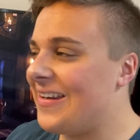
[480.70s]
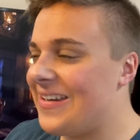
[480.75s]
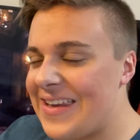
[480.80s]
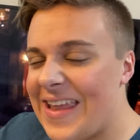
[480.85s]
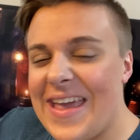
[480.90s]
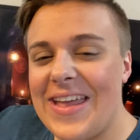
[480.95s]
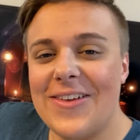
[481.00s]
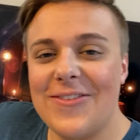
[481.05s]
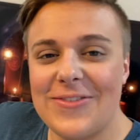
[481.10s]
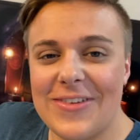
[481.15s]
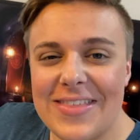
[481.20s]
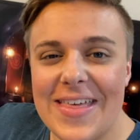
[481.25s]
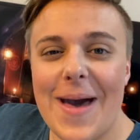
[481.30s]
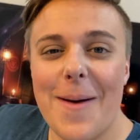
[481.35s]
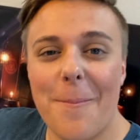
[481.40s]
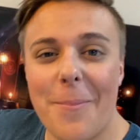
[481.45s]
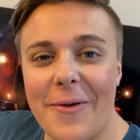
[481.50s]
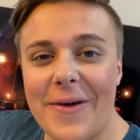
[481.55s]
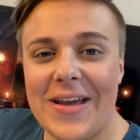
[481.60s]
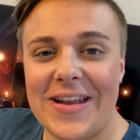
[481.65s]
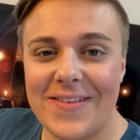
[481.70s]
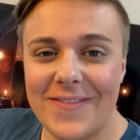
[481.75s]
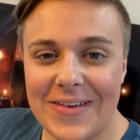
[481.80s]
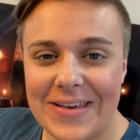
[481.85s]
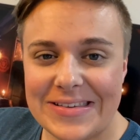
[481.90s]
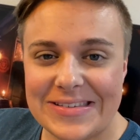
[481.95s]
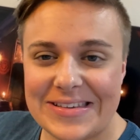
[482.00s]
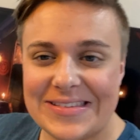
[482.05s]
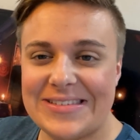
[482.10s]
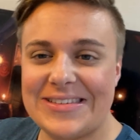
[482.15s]
native to that plane of
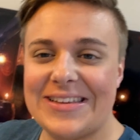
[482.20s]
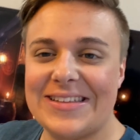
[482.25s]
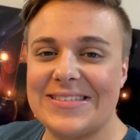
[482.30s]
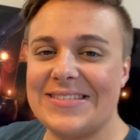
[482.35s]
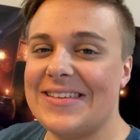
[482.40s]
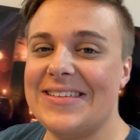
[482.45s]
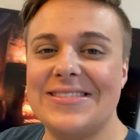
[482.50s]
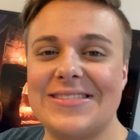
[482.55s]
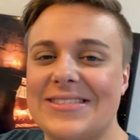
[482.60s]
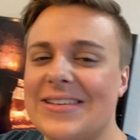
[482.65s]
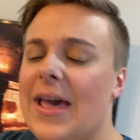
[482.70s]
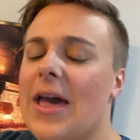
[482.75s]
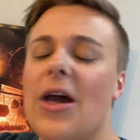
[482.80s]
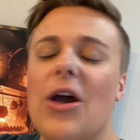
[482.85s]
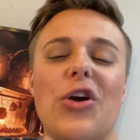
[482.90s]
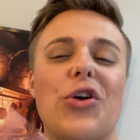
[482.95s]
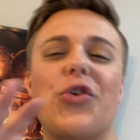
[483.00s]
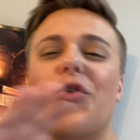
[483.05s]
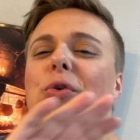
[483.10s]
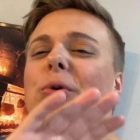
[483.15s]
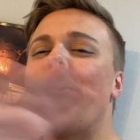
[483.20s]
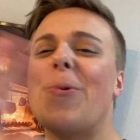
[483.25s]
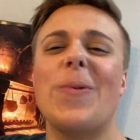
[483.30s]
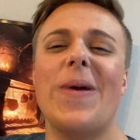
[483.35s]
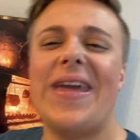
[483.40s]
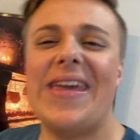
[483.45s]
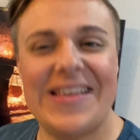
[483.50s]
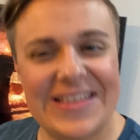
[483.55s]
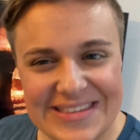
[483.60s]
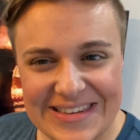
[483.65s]
existence. It's
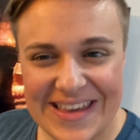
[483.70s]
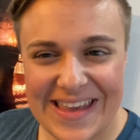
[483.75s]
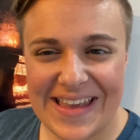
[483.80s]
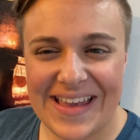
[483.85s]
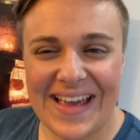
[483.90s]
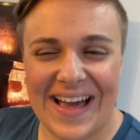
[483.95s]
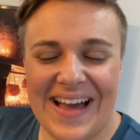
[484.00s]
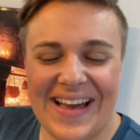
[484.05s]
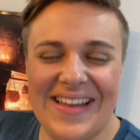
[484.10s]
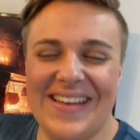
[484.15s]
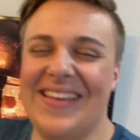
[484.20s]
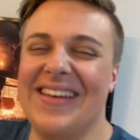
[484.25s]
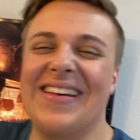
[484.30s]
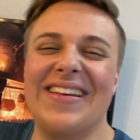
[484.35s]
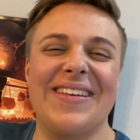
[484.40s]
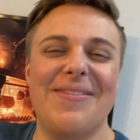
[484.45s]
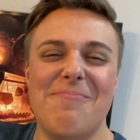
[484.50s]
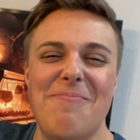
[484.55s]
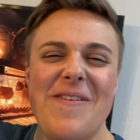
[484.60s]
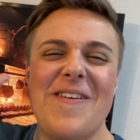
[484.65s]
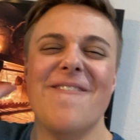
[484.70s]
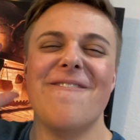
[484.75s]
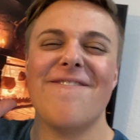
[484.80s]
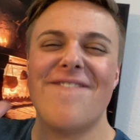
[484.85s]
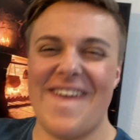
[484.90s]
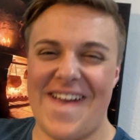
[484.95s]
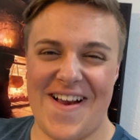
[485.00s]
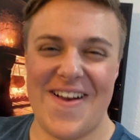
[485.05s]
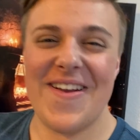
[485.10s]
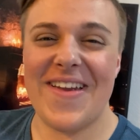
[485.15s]
crazy. Be
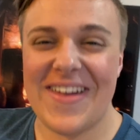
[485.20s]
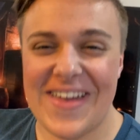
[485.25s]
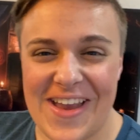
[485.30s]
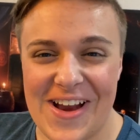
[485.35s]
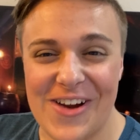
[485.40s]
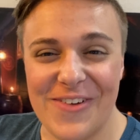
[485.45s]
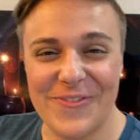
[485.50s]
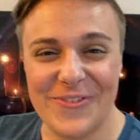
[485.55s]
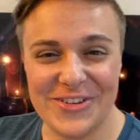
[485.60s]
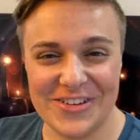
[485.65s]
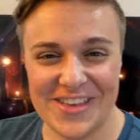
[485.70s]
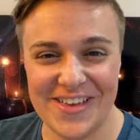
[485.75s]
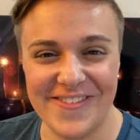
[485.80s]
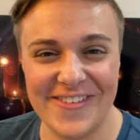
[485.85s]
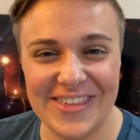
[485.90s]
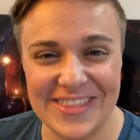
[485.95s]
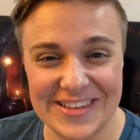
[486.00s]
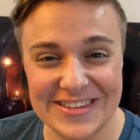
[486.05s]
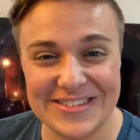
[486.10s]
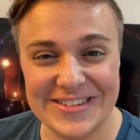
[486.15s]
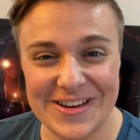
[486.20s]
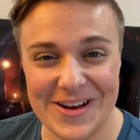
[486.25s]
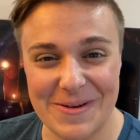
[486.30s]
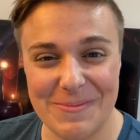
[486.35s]
very careful giving this to your